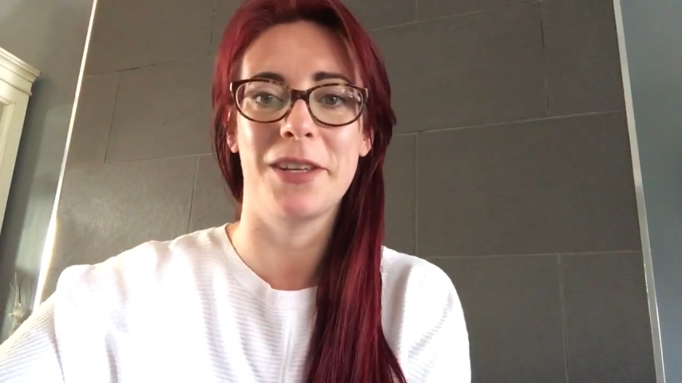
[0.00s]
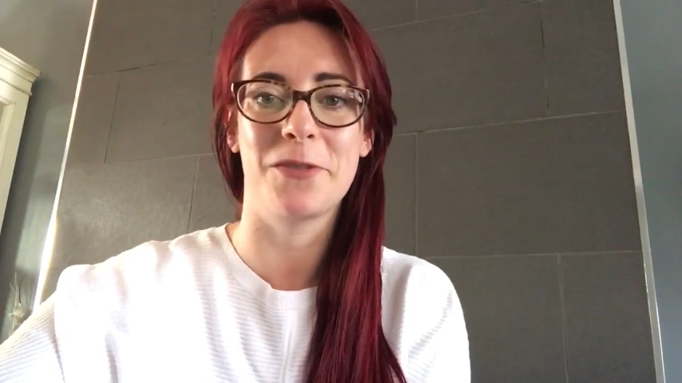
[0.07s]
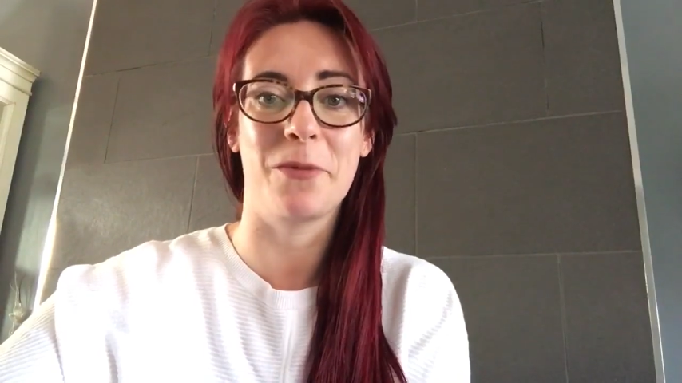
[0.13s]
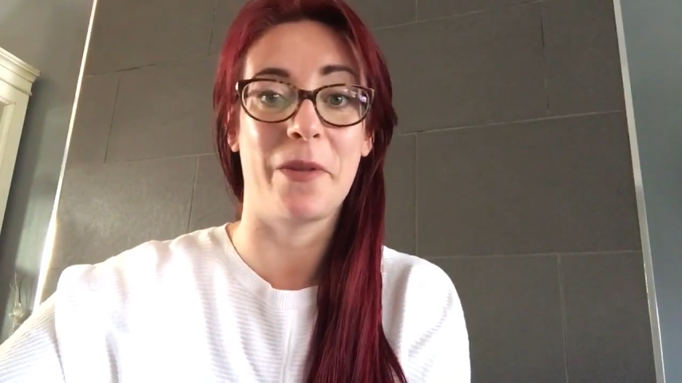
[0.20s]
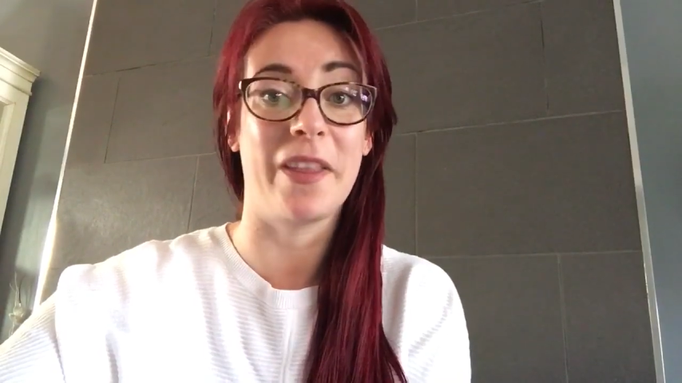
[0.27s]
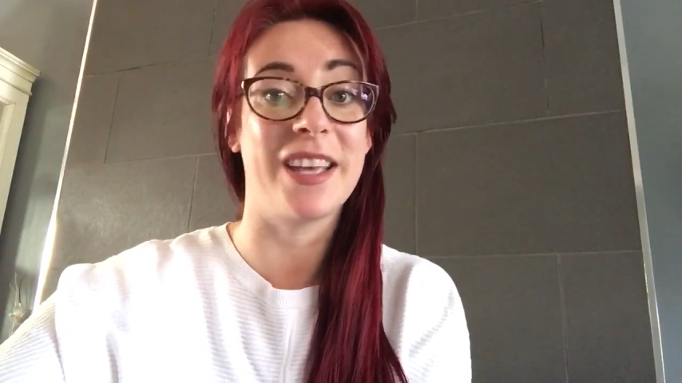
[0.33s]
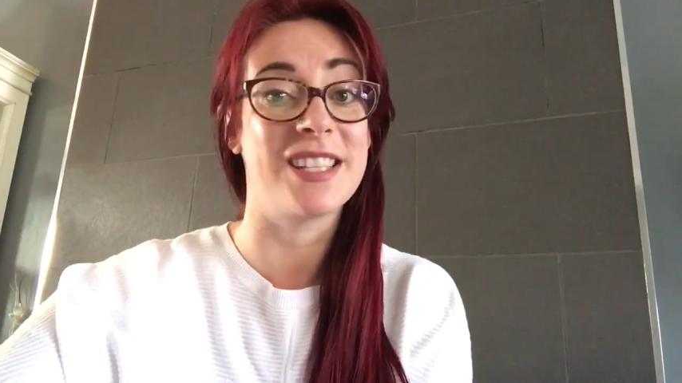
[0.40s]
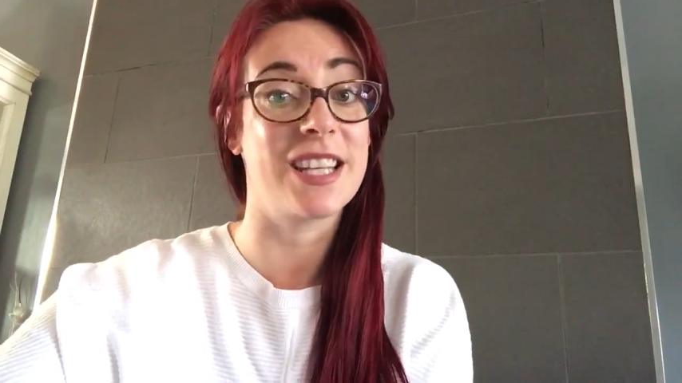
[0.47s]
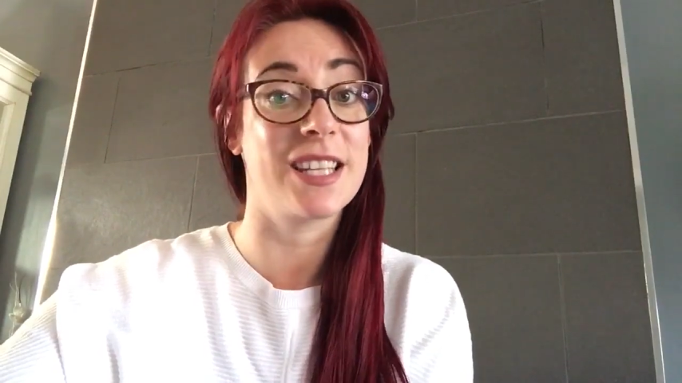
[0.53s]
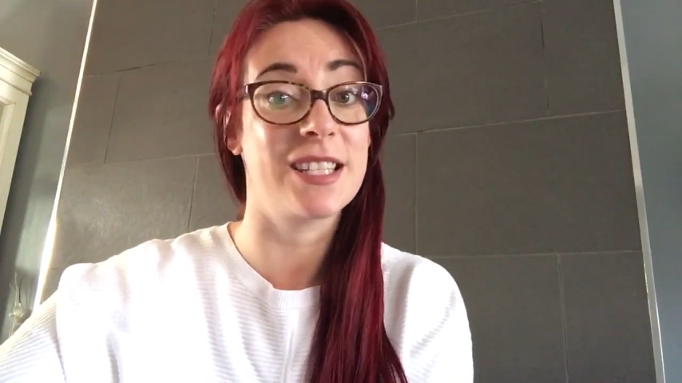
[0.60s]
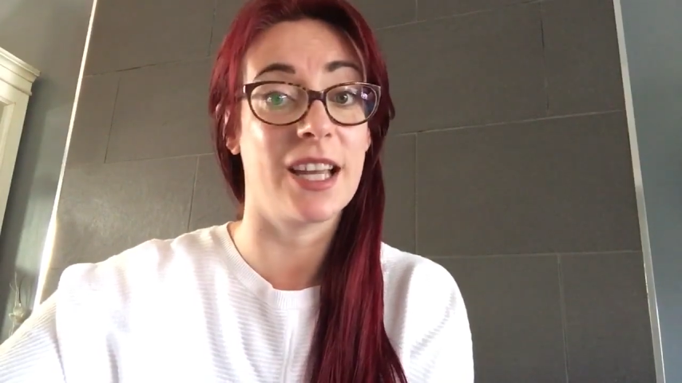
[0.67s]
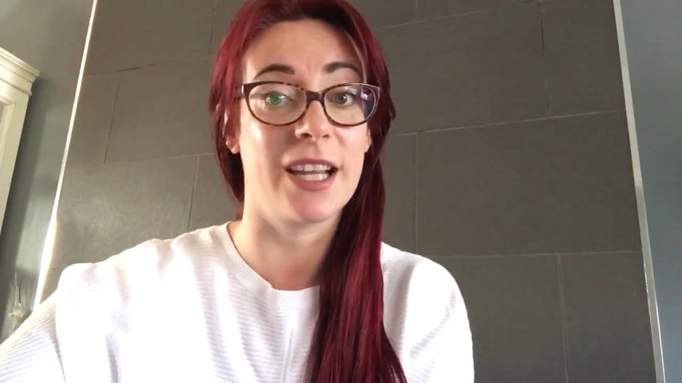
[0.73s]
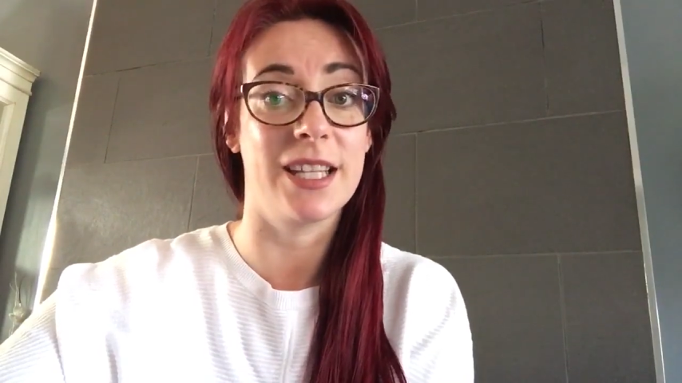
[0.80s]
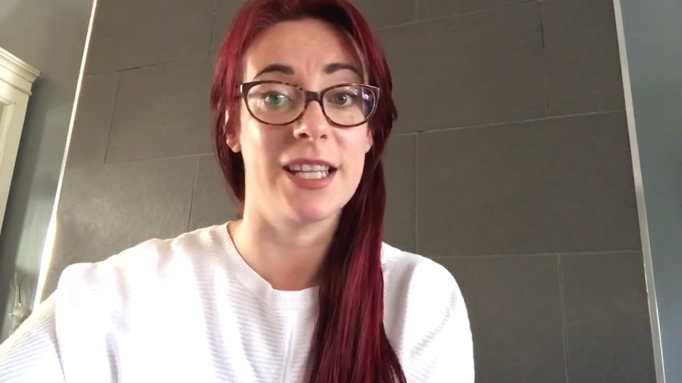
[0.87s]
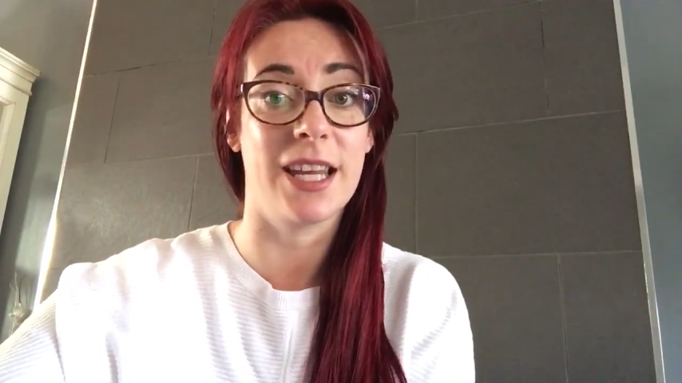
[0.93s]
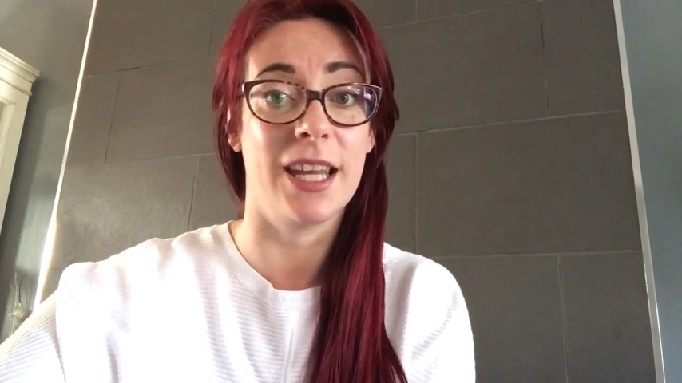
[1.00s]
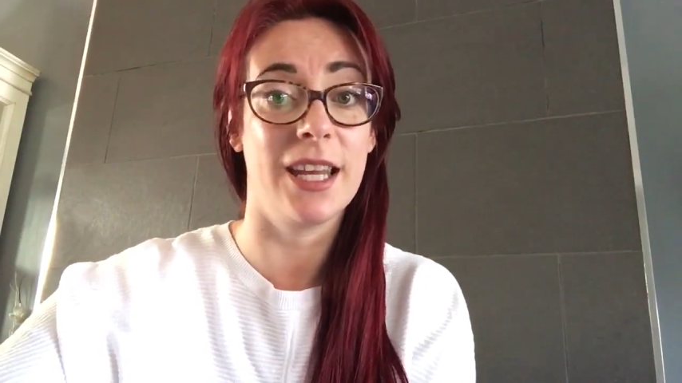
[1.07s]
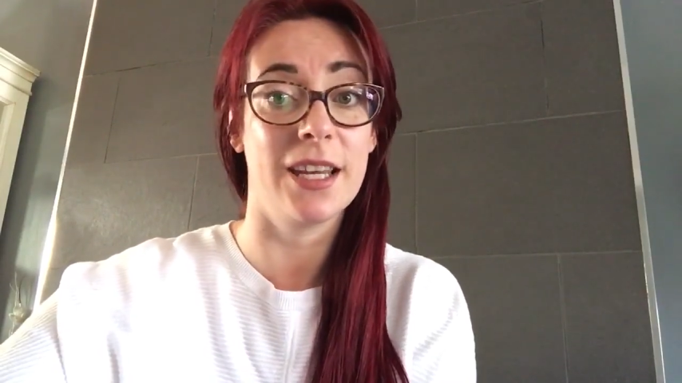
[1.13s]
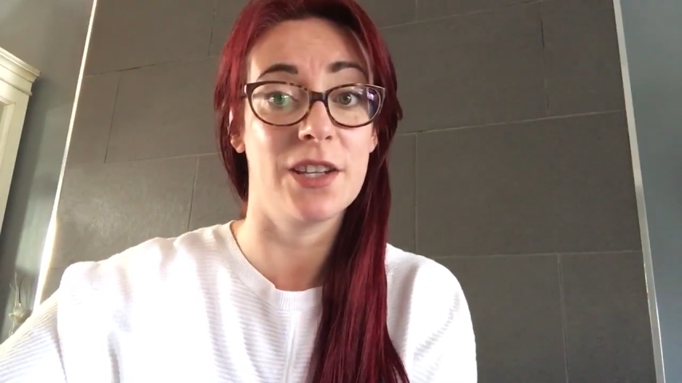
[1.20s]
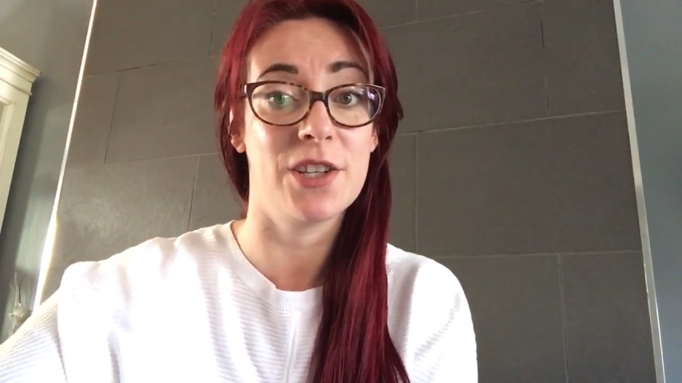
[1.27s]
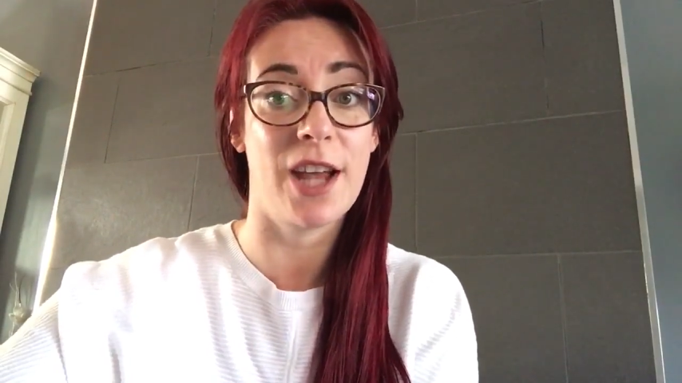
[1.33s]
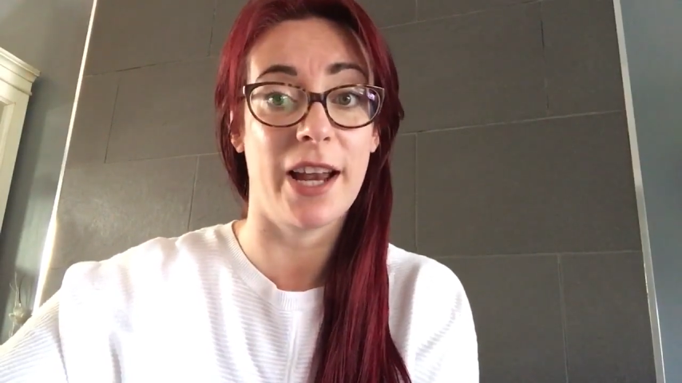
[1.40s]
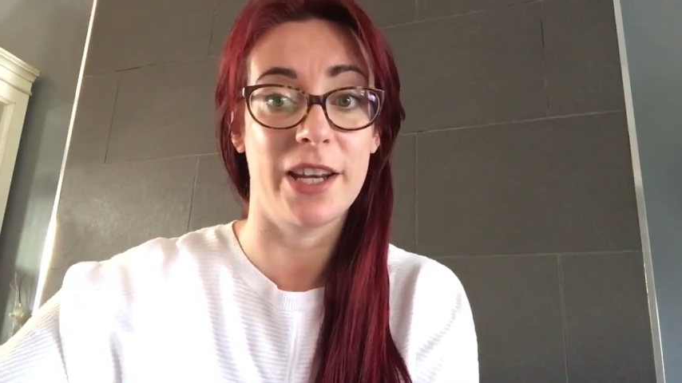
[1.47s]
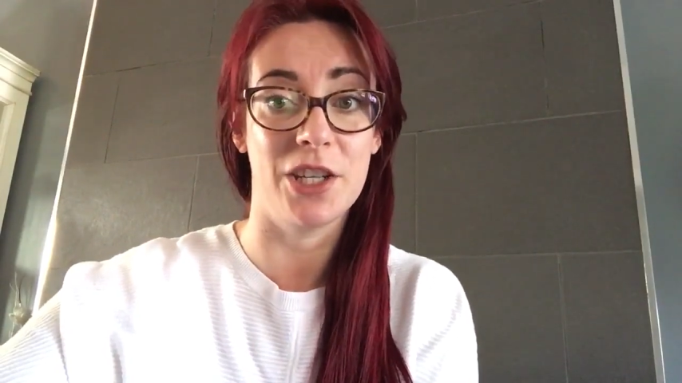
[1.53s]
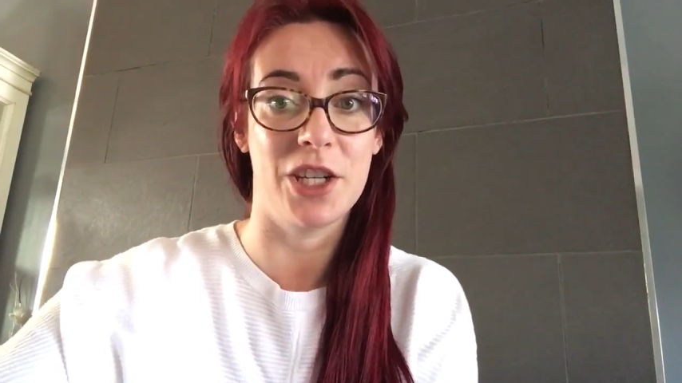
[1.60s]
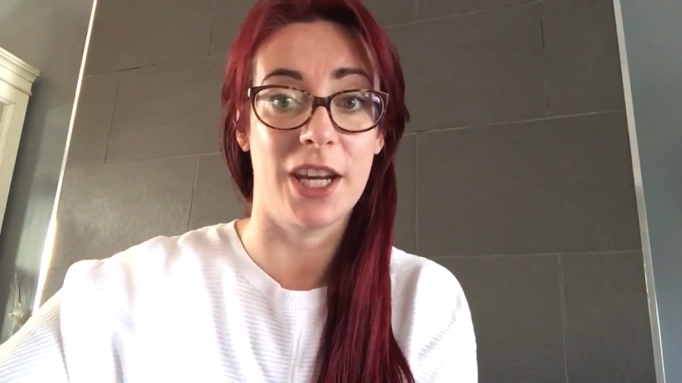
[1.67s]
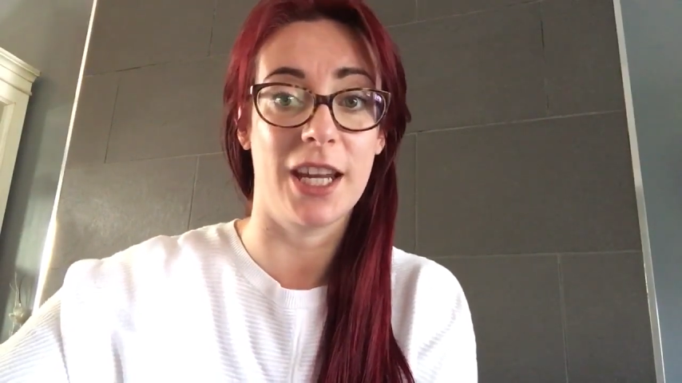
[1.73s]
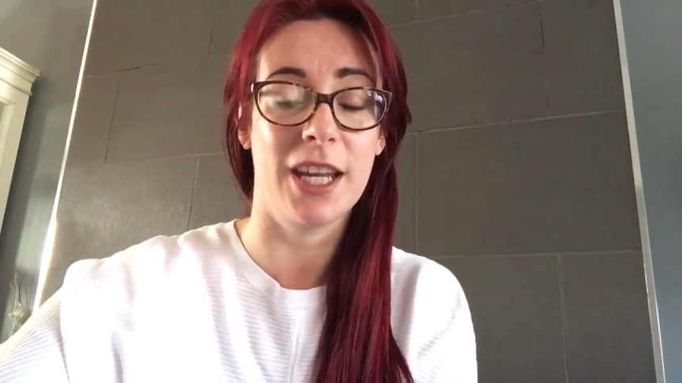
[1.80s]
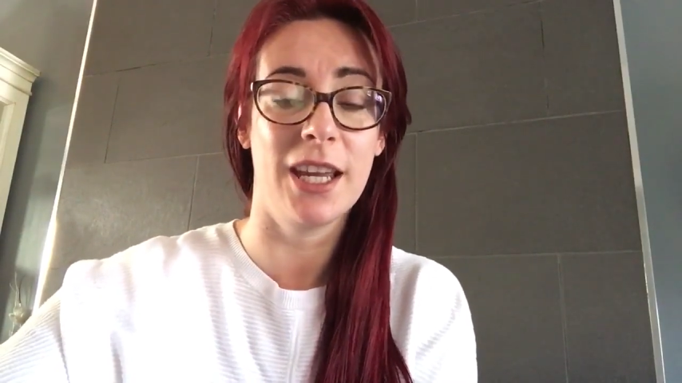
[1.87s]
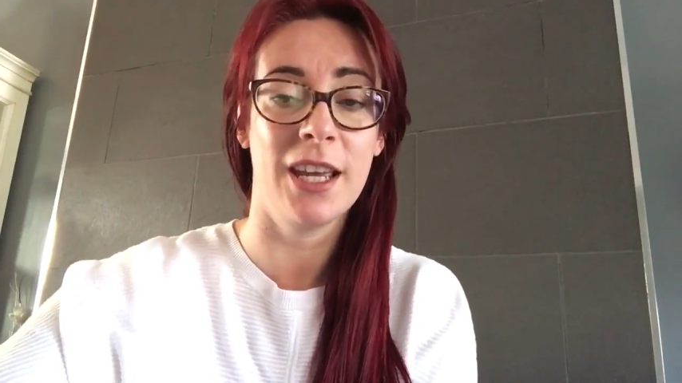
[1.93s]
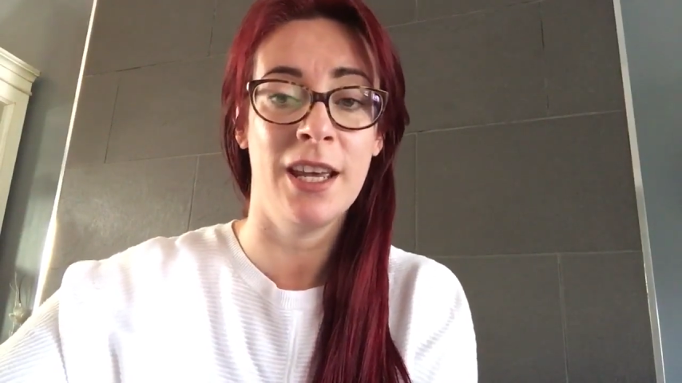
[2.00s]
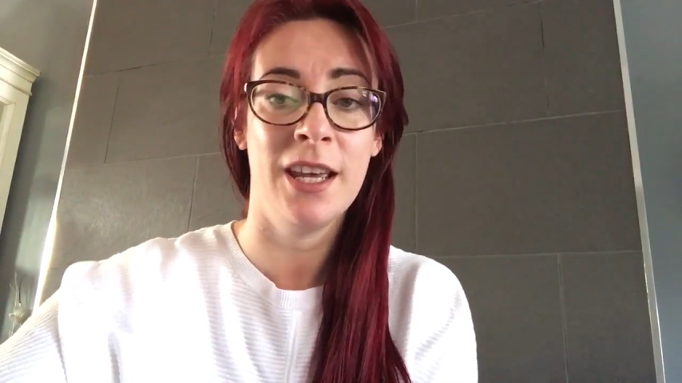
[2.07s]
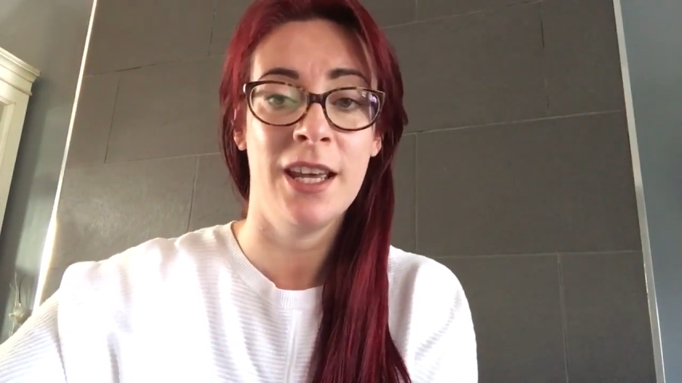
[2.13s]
is one that is exciting and challenging